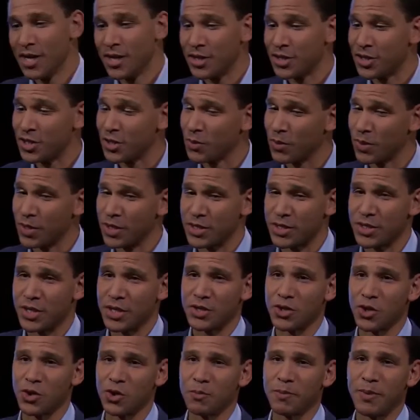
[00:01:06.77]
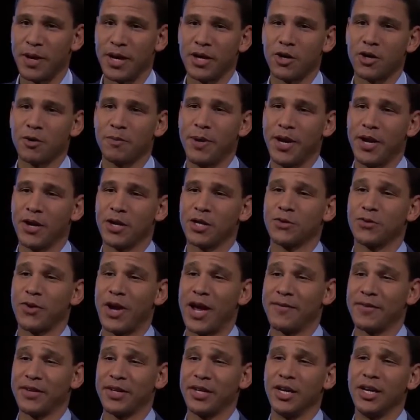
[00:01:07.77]
She was disowned by her parents for
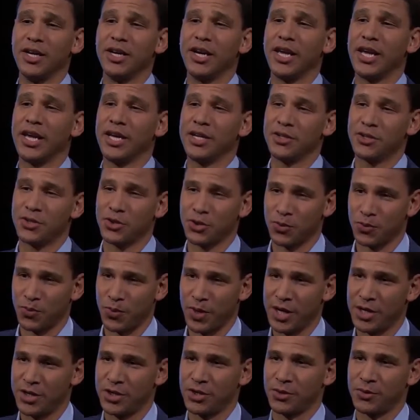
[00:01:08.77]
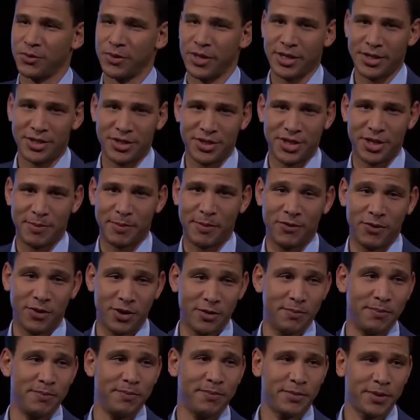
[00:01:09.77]
having an interracial relationship, if you
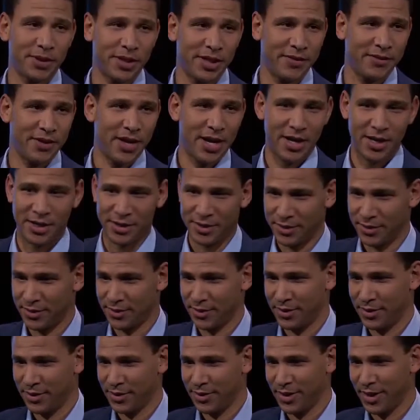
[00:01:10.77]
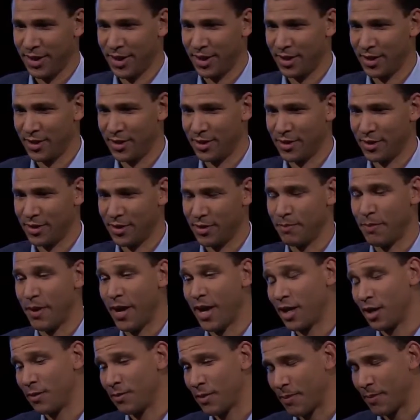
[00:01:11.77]
could believe that, and
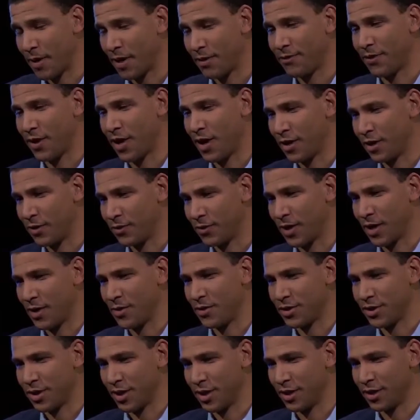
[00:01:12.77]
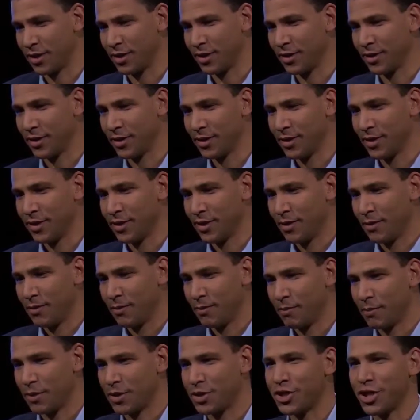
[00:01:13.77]
abandoned by my father when I was young.
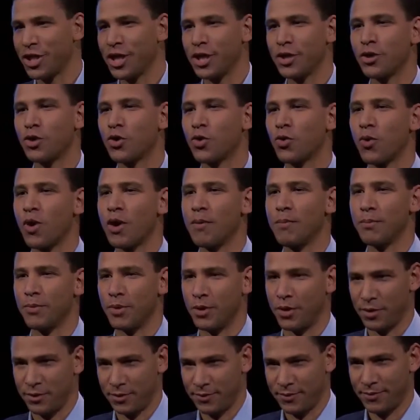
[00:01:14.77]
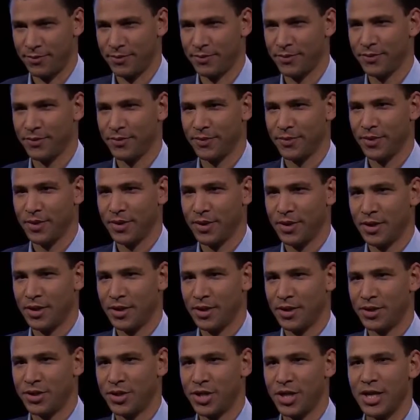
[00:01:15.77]
But she didn't crumble.
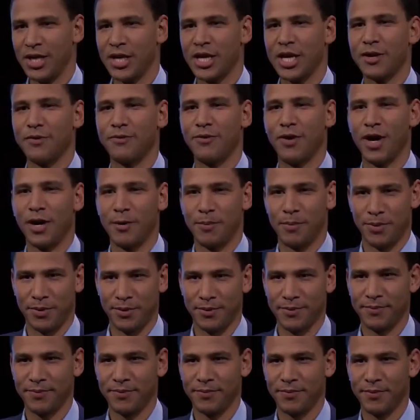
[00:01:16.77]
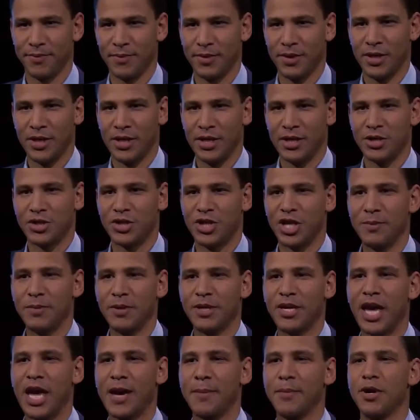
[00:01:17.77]
She didn't give up. She
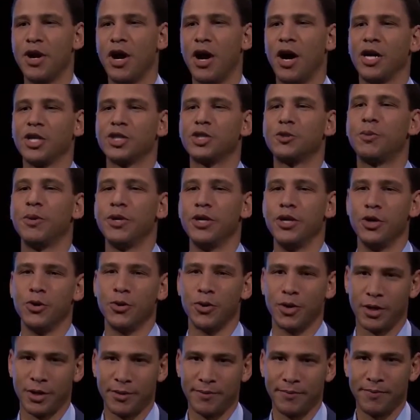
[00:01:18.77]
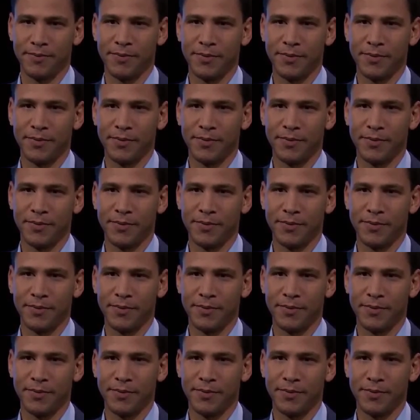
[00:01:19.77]
became an entrepreneur.